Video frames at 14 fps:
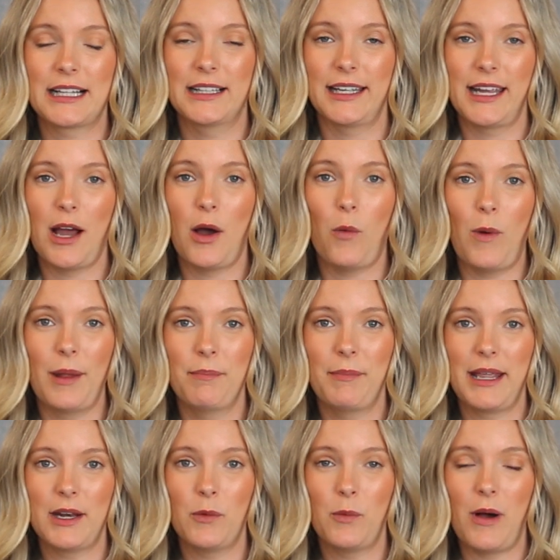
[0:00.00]
clear 1
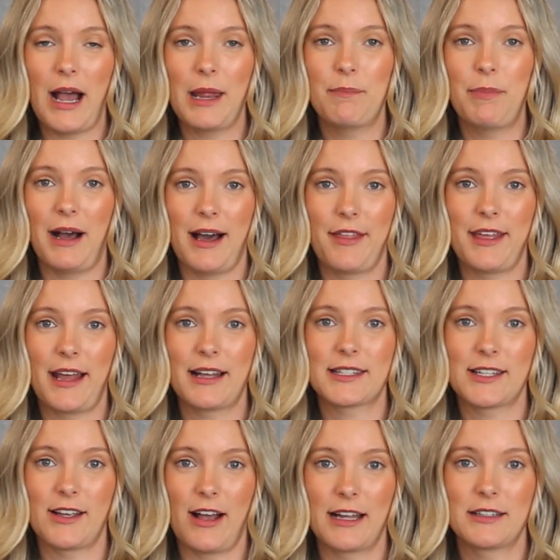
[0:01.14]
metre wide path
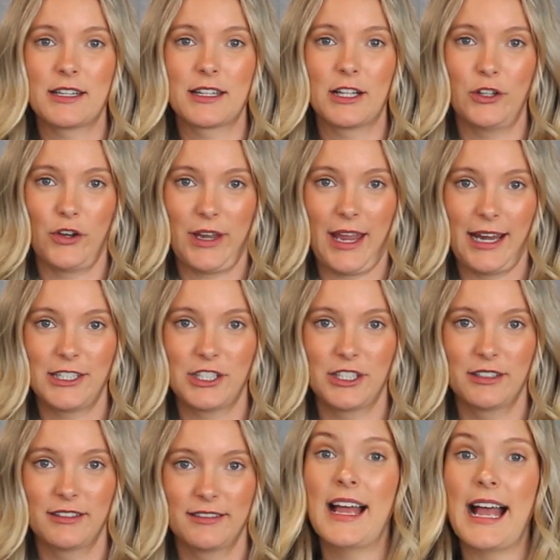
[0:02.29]
outside to the
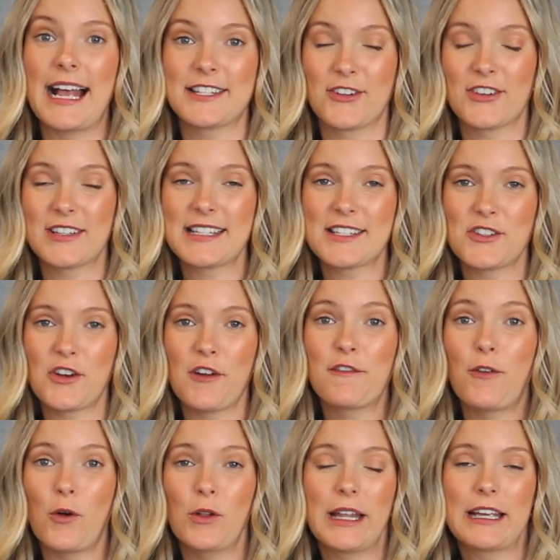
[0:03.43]
location. As long as there's no
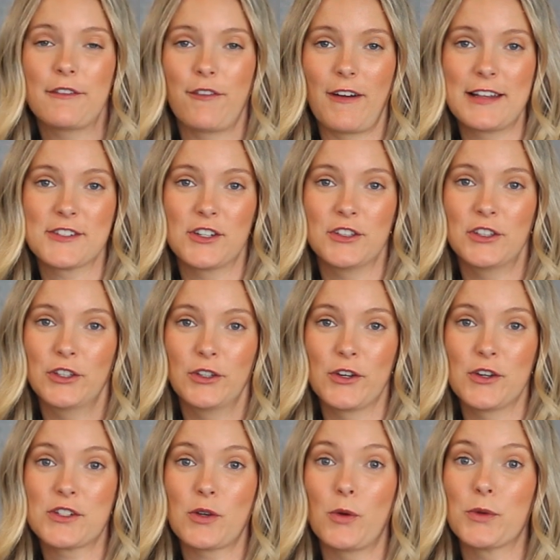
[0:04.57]
four-legged friends on the
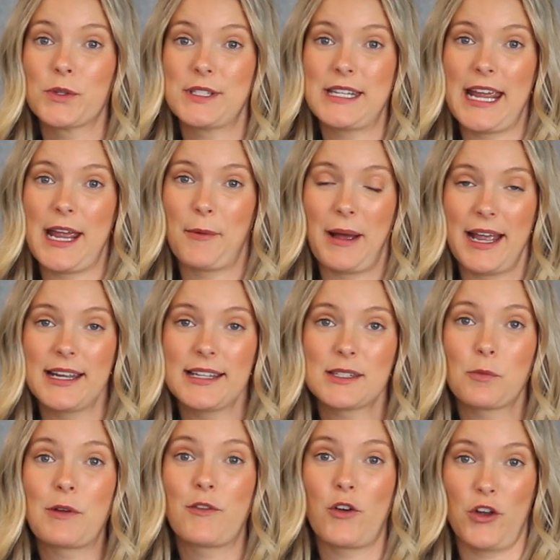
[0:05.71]
loose or
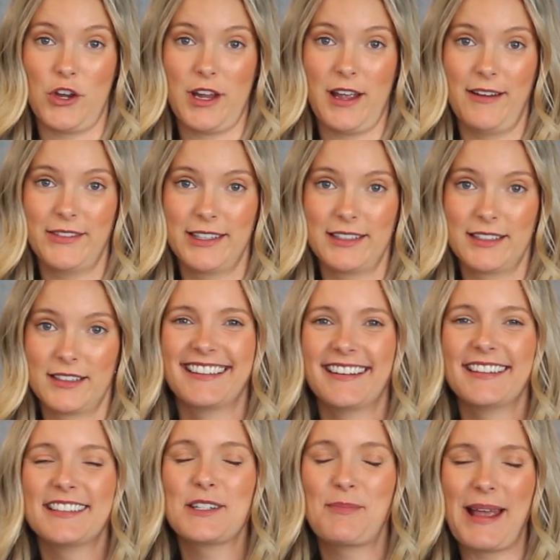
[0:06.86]
stairways, we've got you covered.
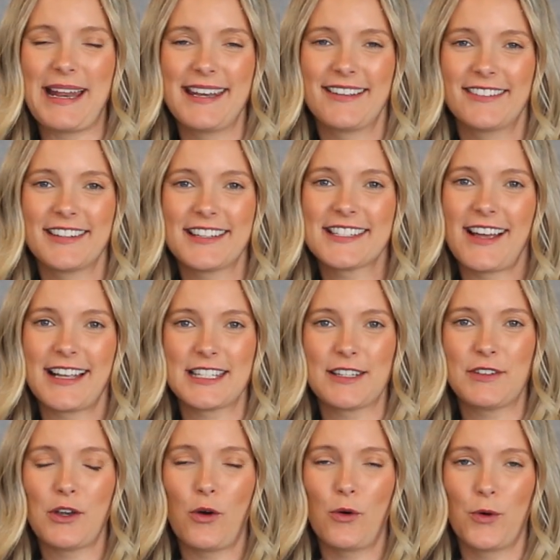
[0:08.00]
Depending on the size
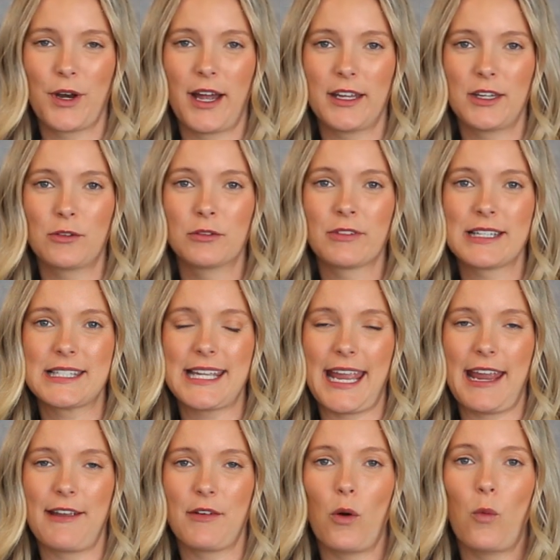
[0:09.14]
of your order, you'll
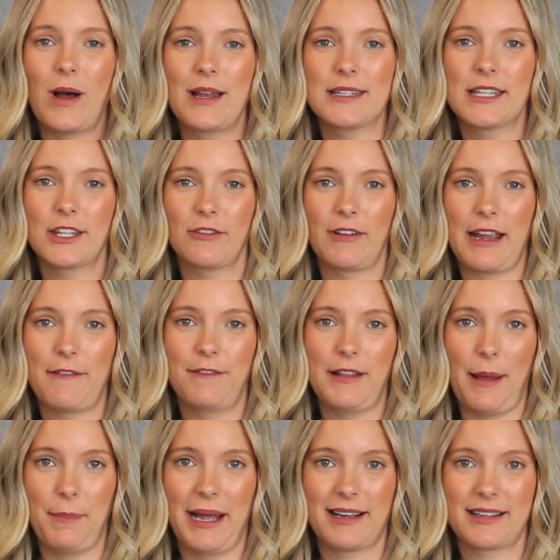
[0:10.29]
receive 1 to 3
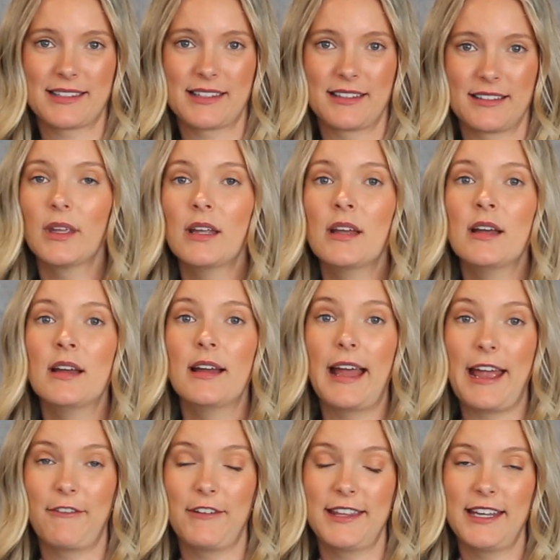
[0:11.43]
flat packs.
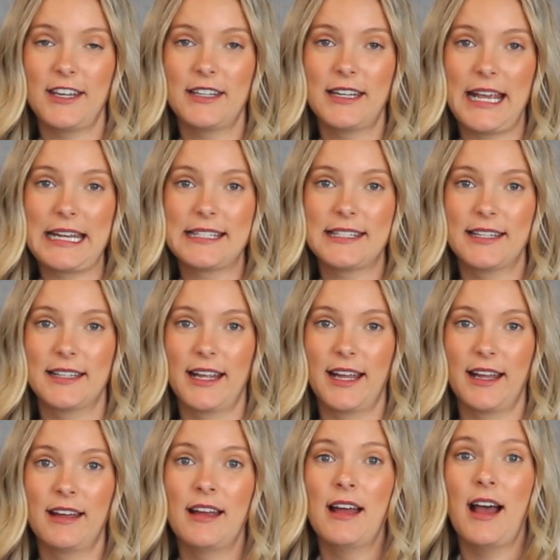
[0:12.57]
Everything you need is in
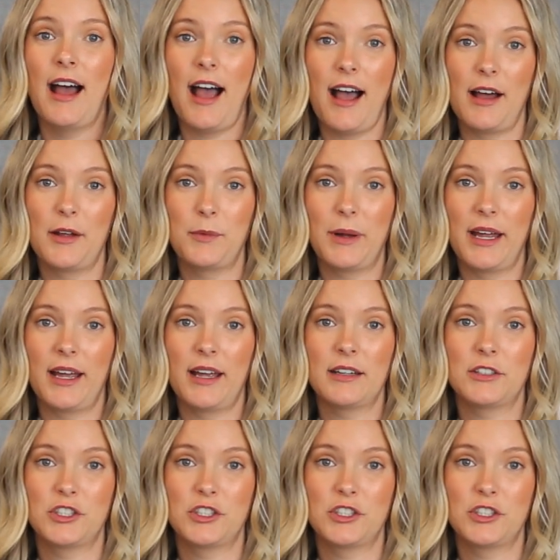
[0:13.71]
there: hardware,